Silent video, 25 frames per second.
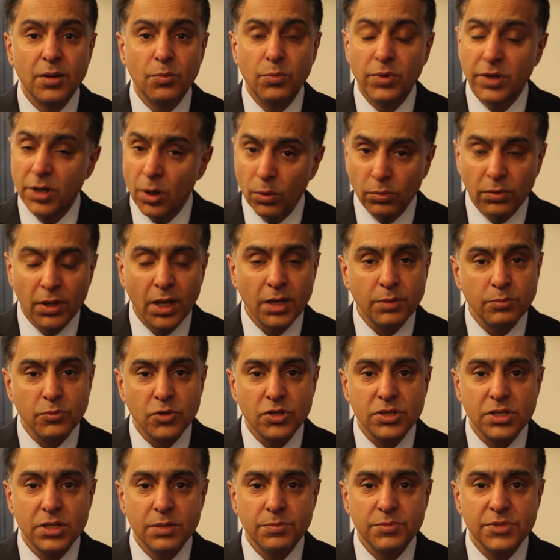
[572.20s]
we don't like
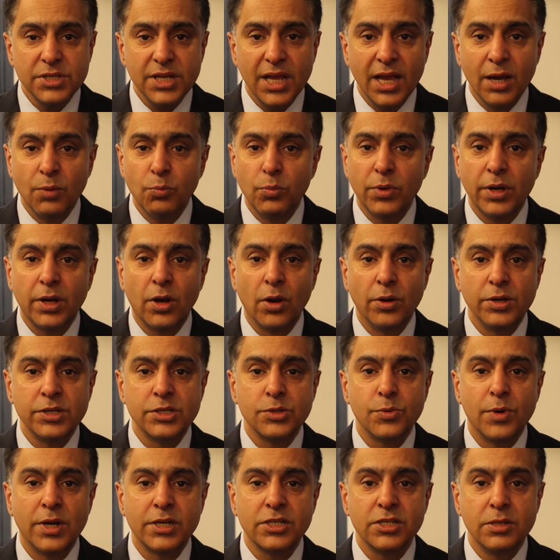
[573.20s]
Muslims and we're going
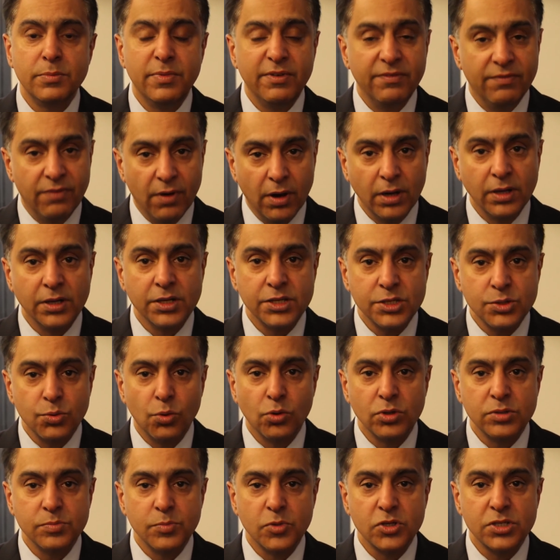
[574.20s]
to actually be violent
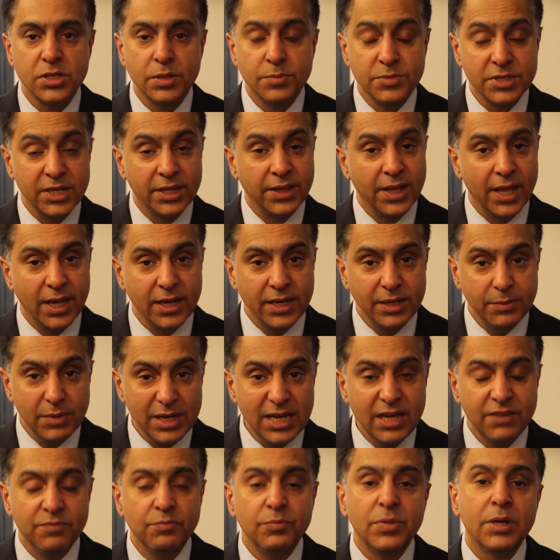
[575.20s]
towards Muslims, and then
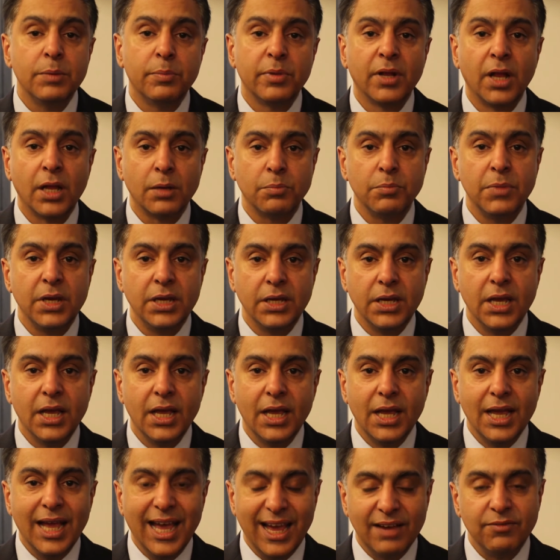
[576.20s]
even people like me
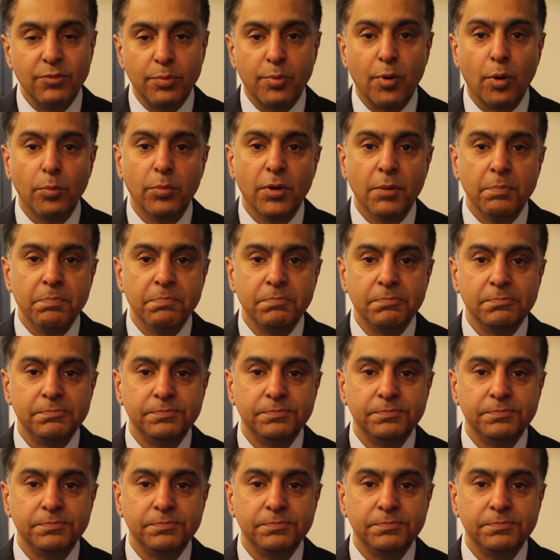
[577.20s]
have a problem.